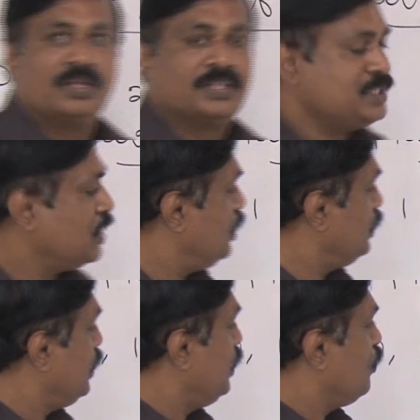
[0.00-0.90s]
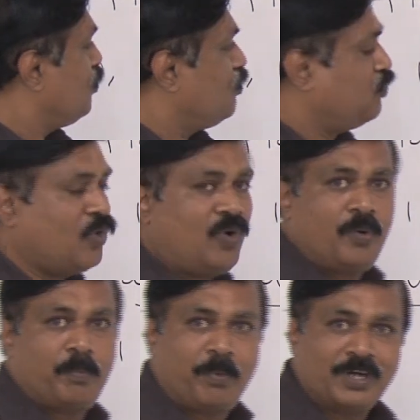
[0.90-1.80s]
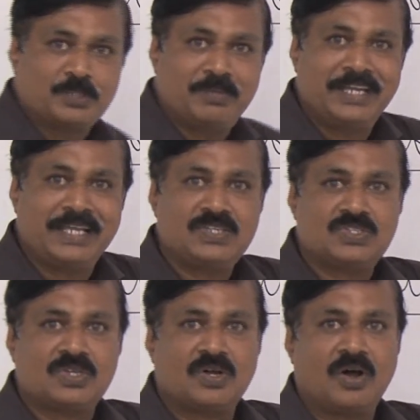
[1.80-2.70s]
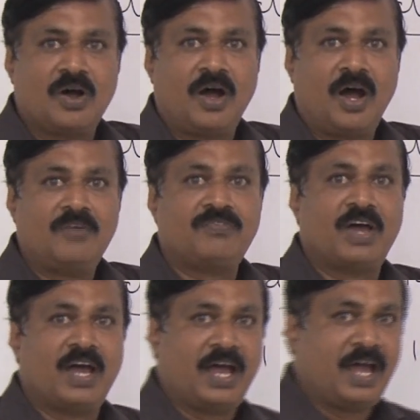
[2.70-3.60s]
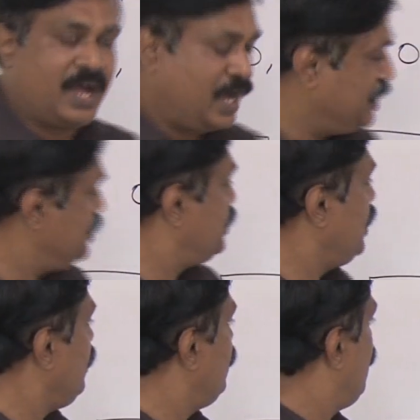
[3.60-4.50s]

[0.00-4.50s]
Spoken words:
These are all the 4 possibilities of addition